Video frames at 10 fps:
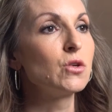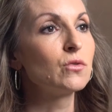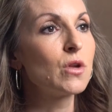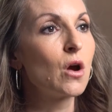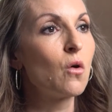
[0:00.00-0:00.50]
you'll
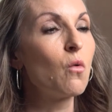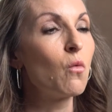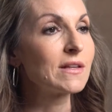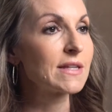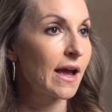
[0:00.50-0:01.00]
know
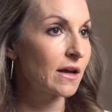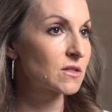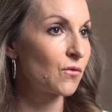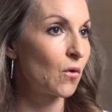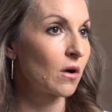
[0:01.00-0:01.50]
what to
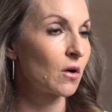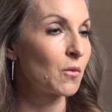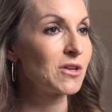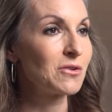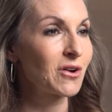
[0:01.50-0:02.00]
ask for
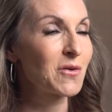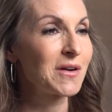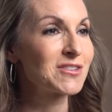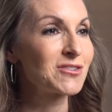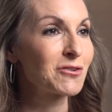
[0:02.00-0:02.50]
when you
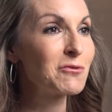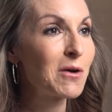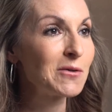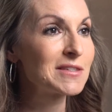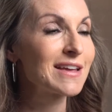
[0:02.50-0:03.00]
request your
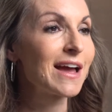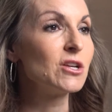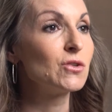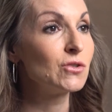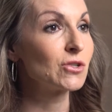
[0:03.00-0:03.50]
quotes
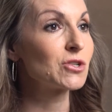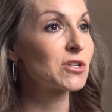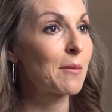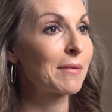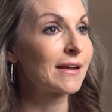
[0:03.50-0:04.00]
as you do your
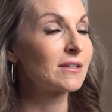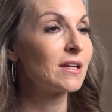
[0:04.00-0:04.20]
shopping.